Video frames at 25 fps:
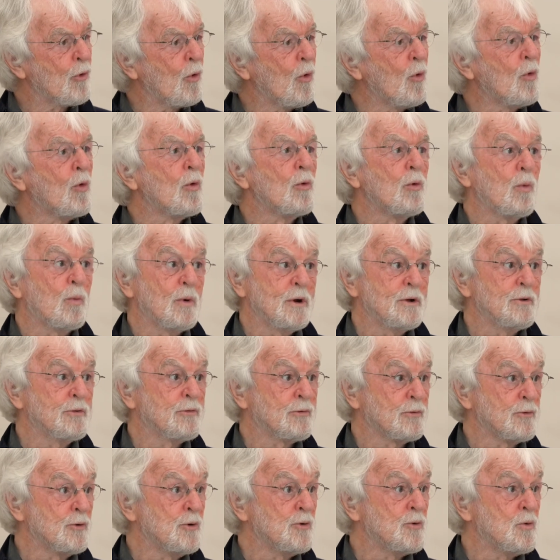all the way
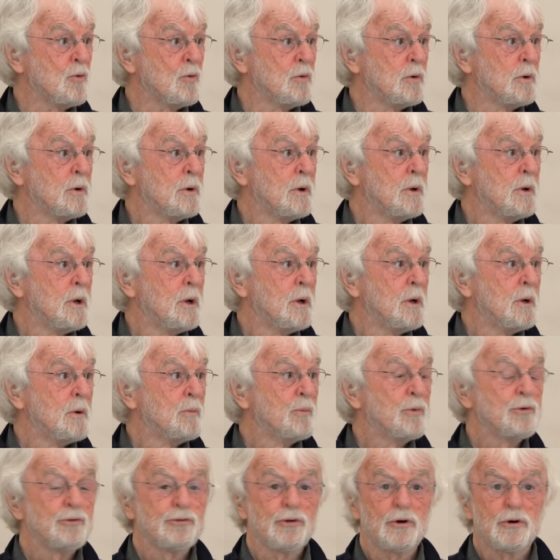through
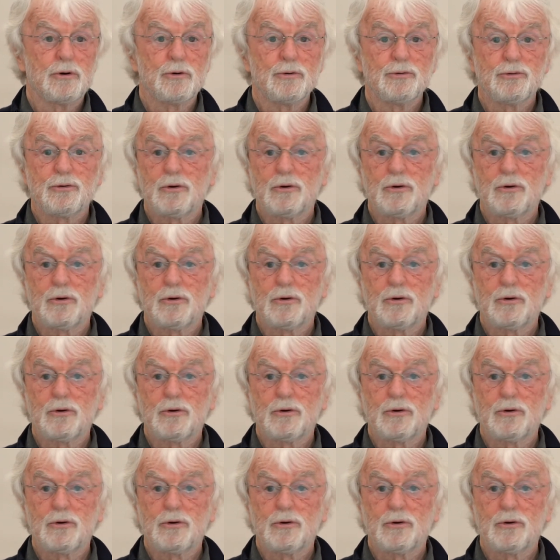Pissarro's